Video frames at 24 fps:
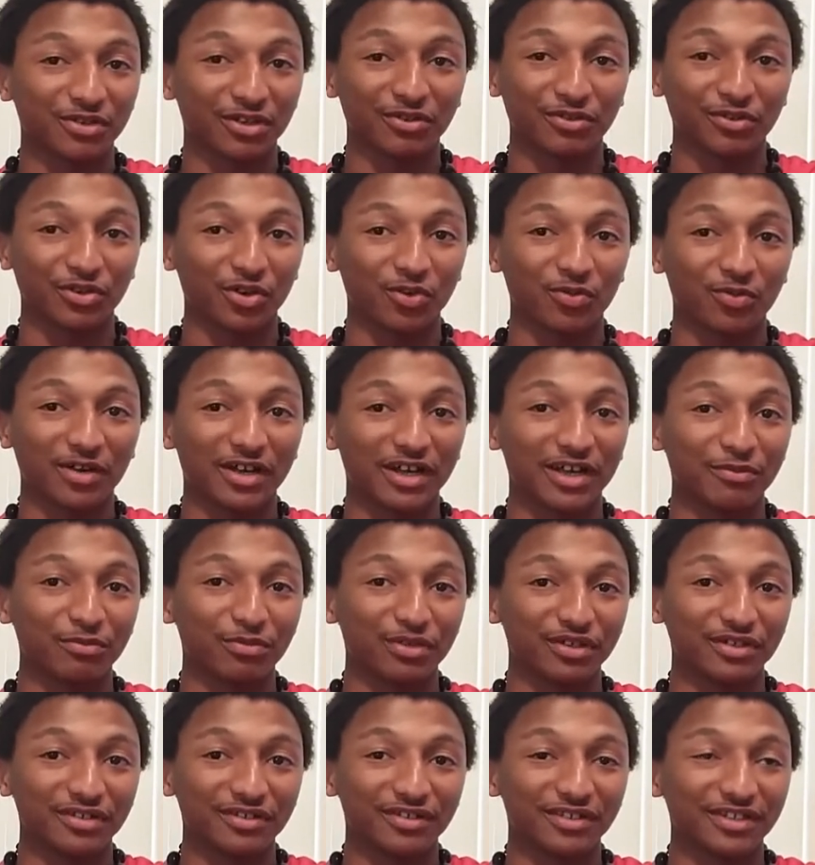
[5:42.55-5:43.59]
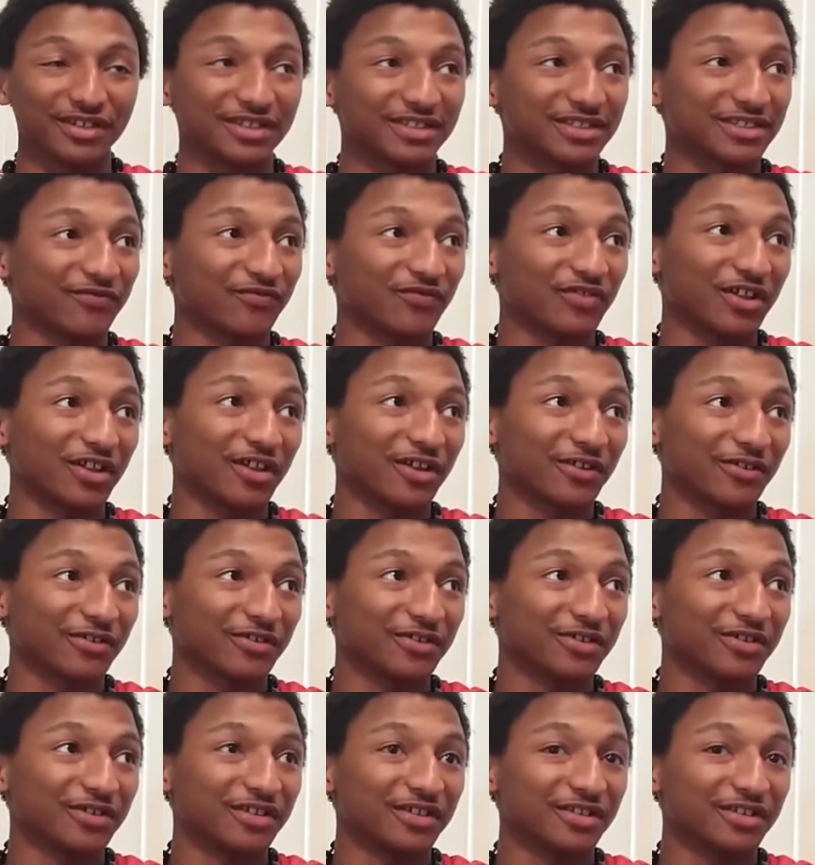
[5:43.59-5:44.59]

I don't know why, but it's a vlog.